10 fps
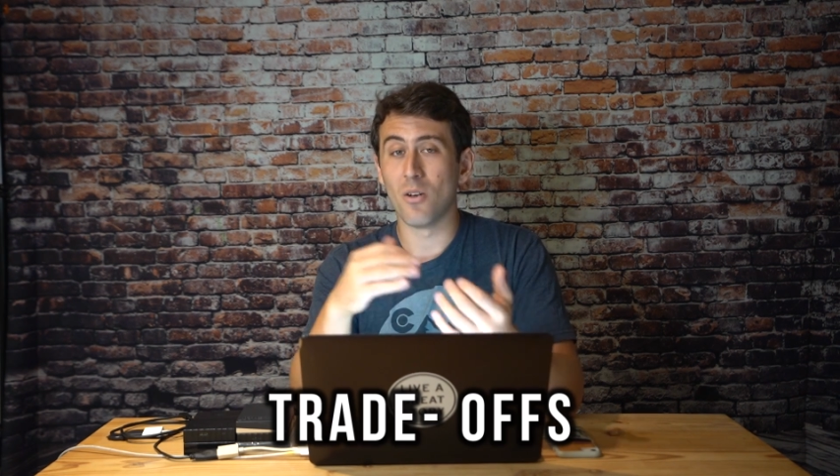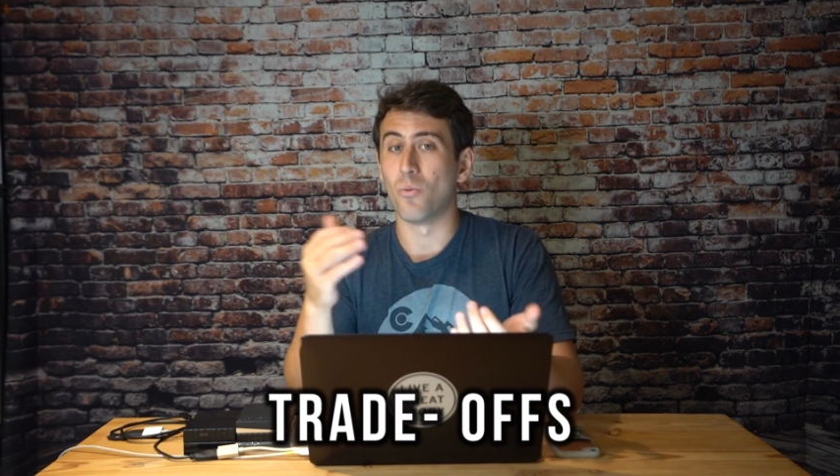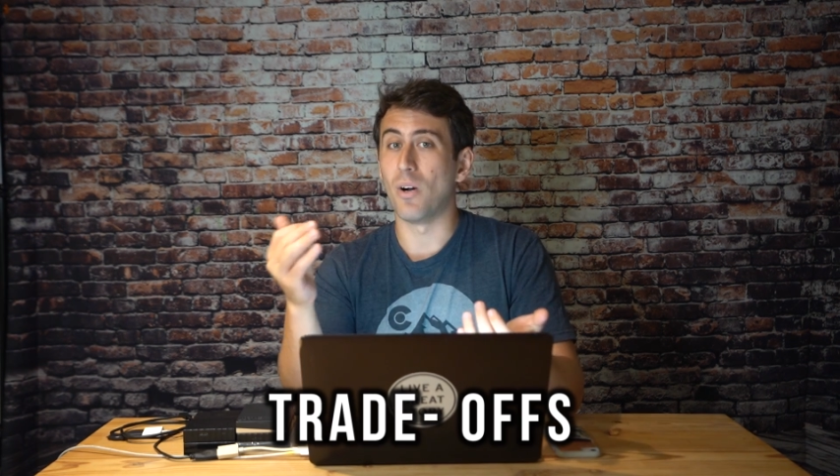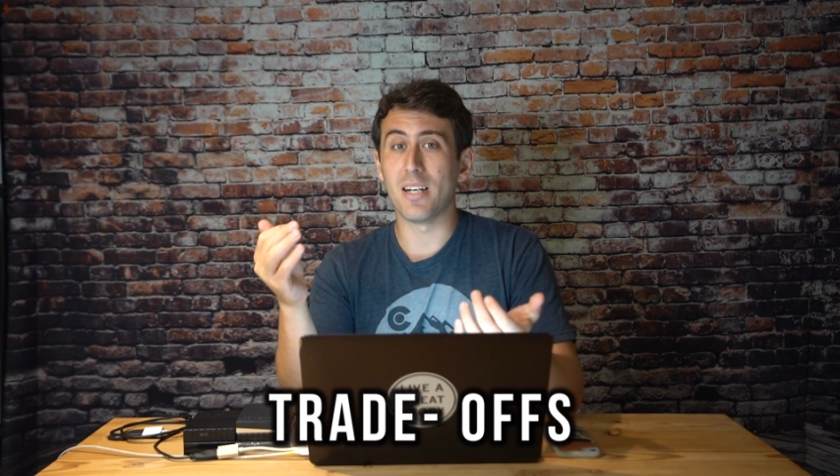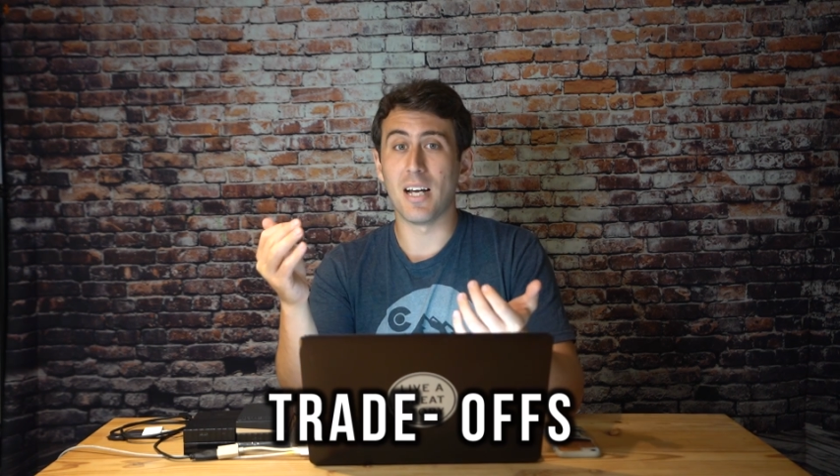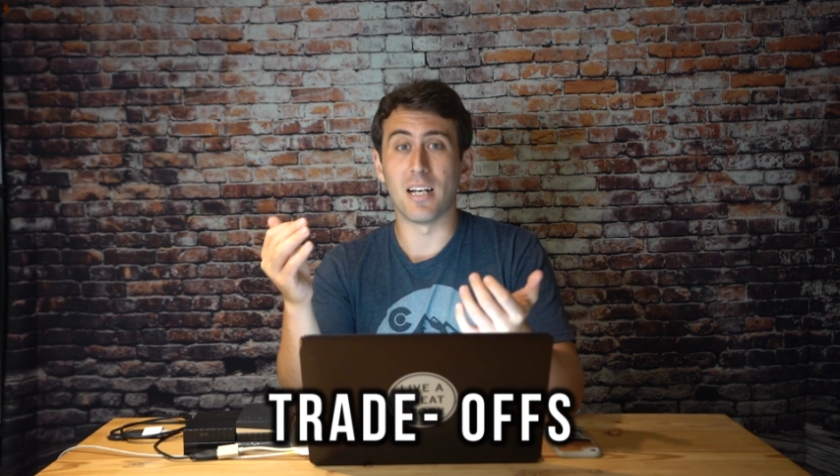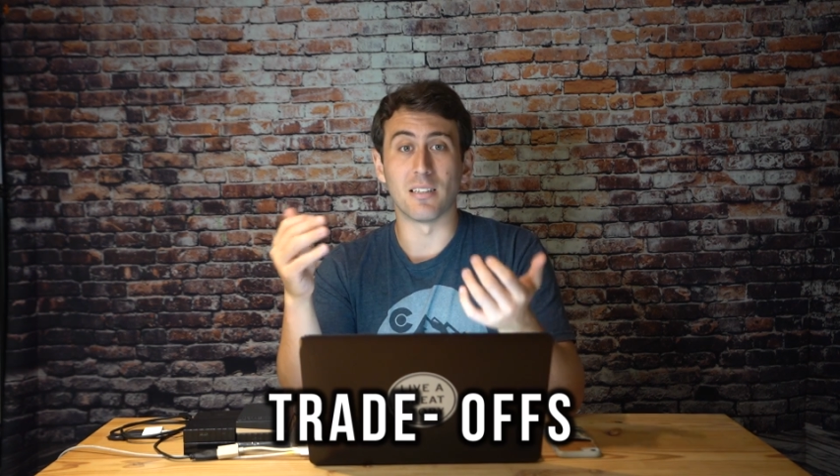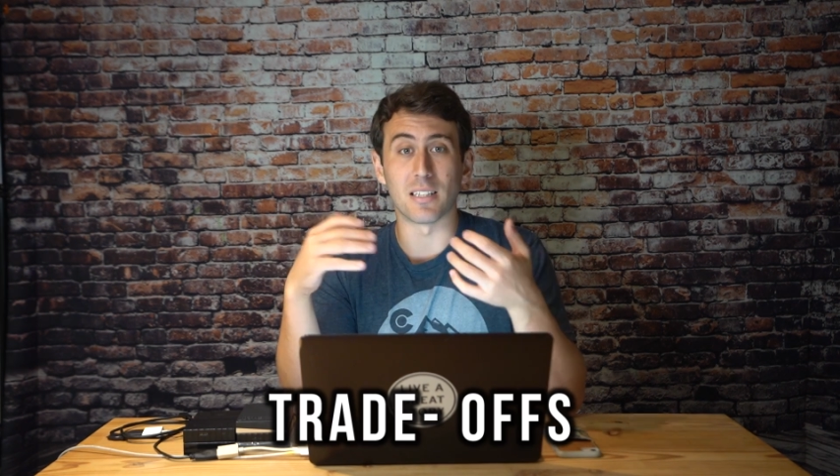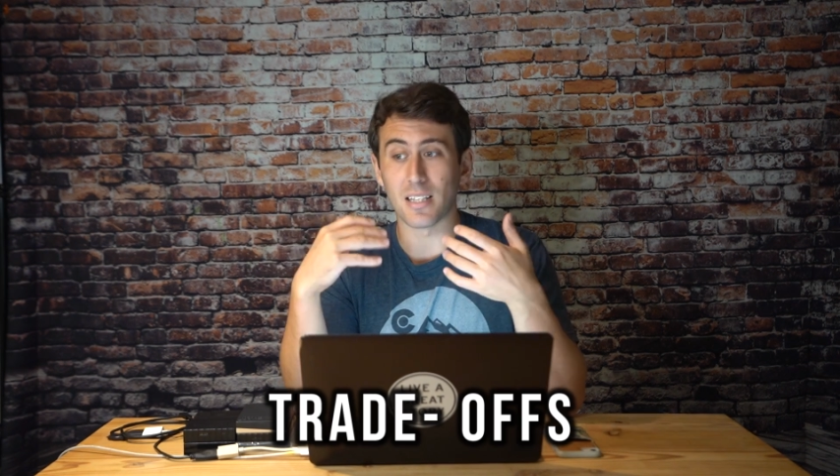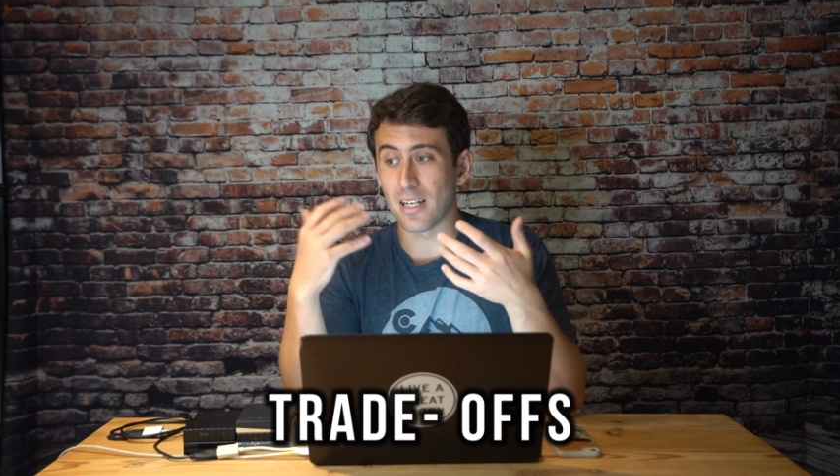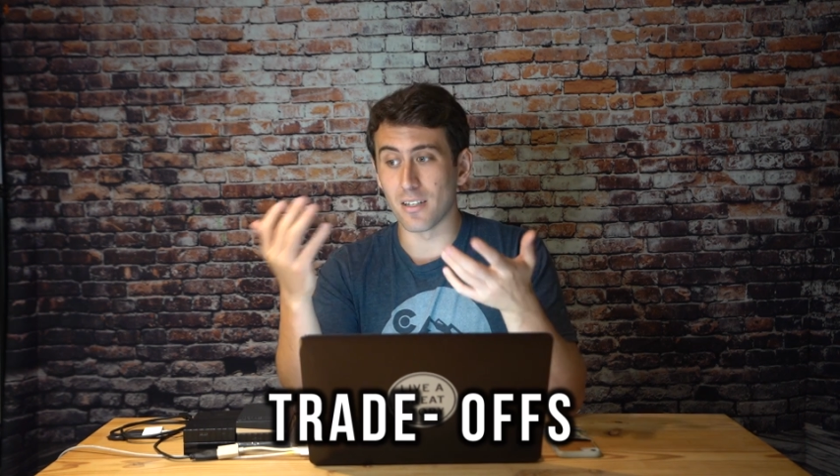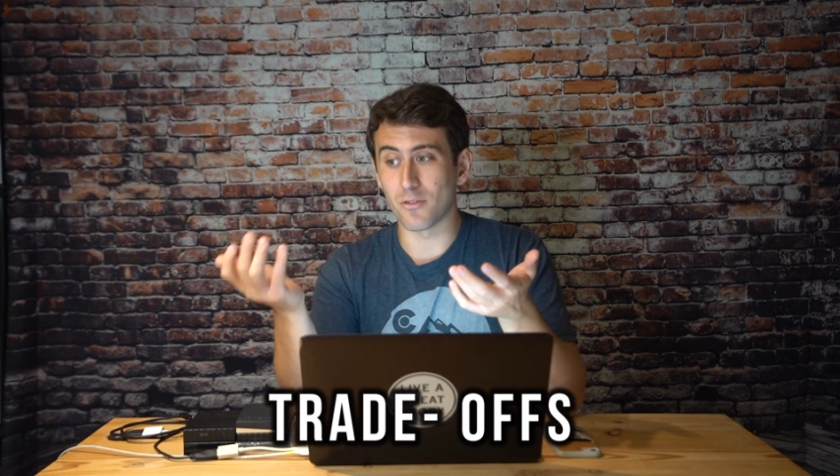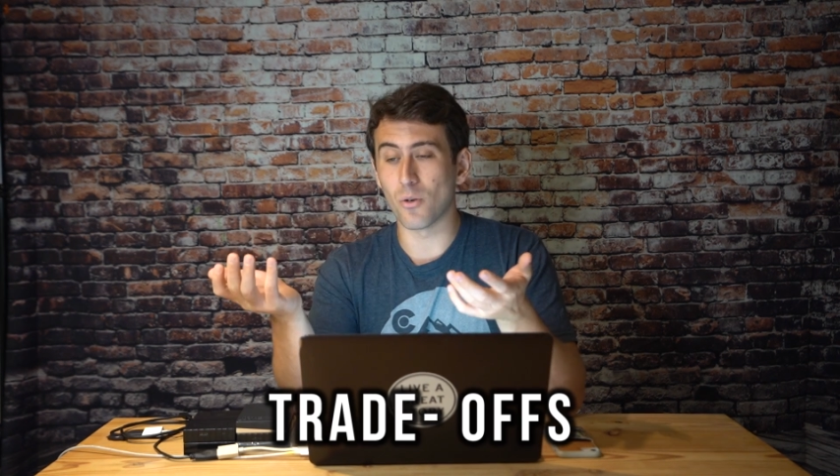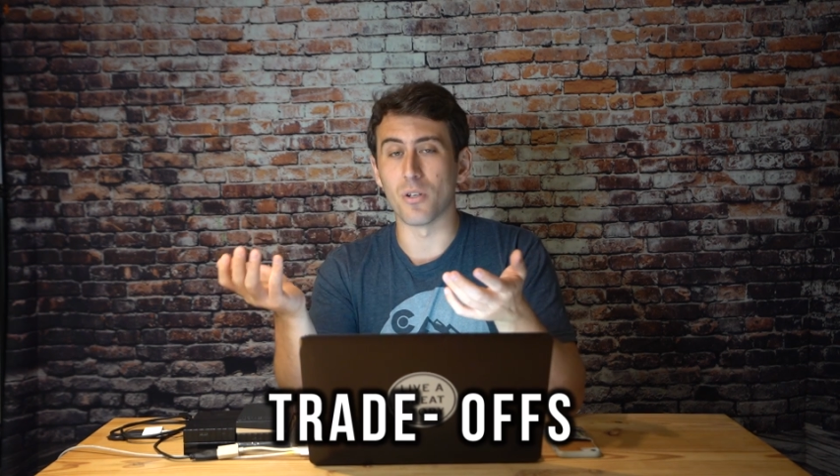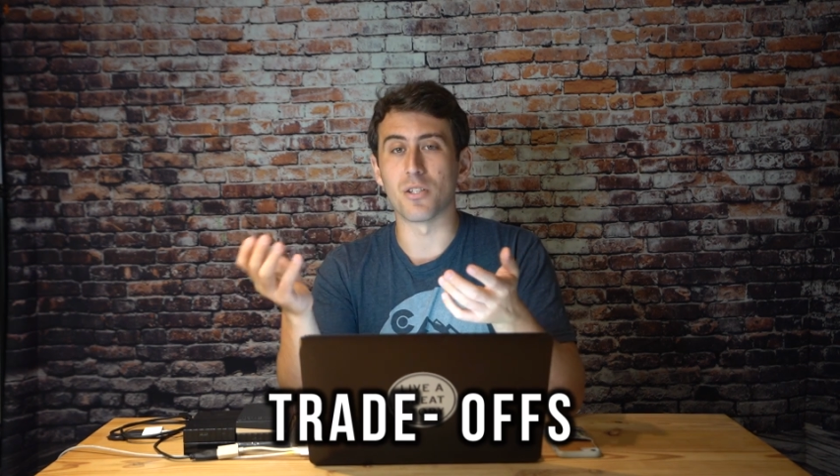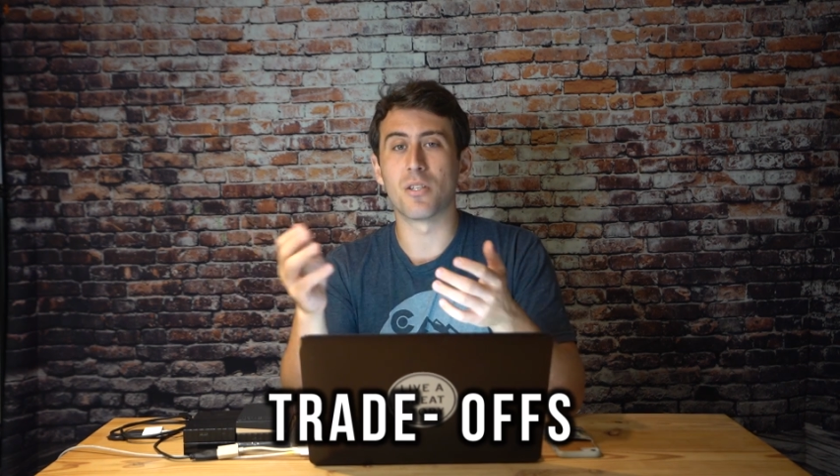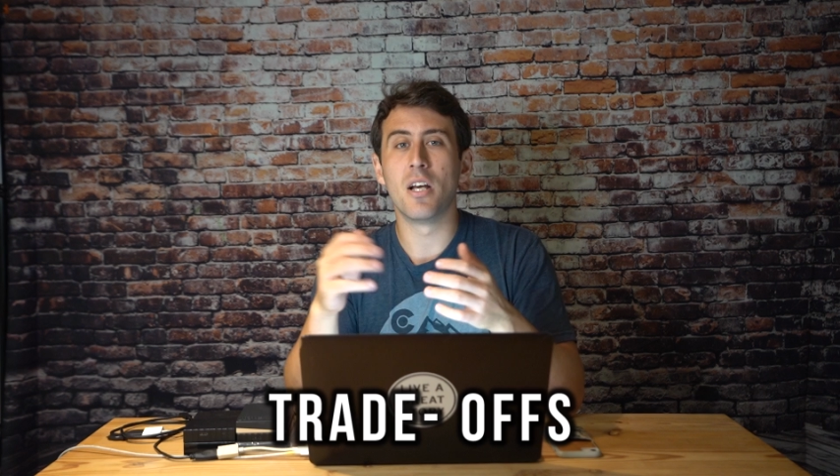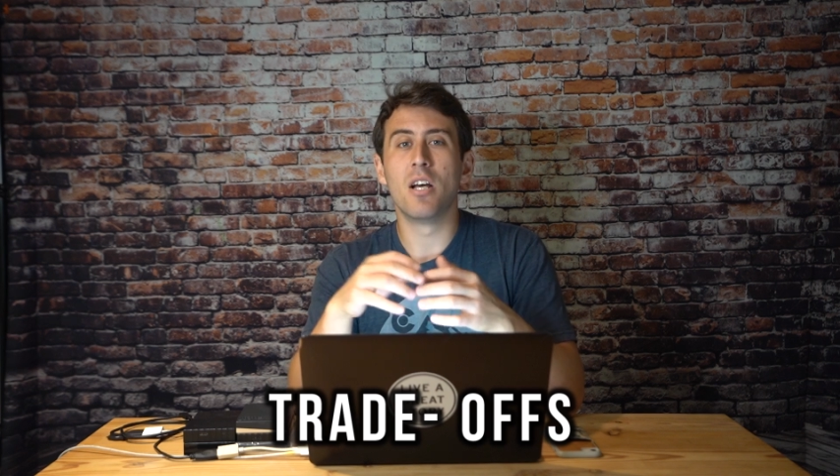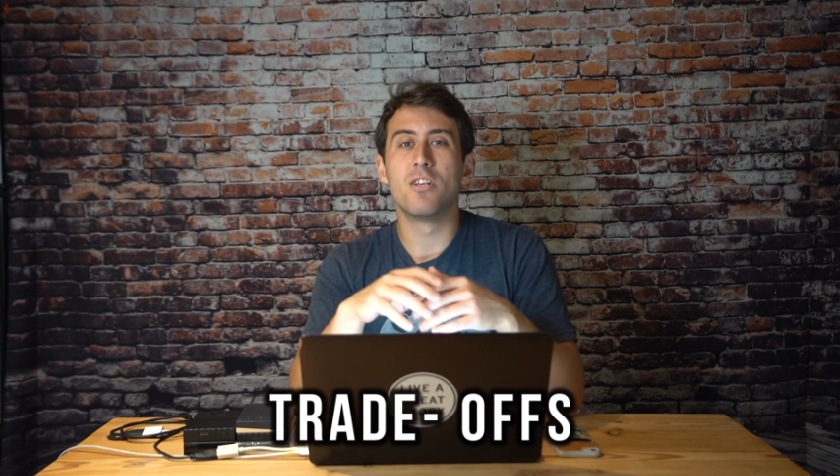Why not? Like, yeah, of course.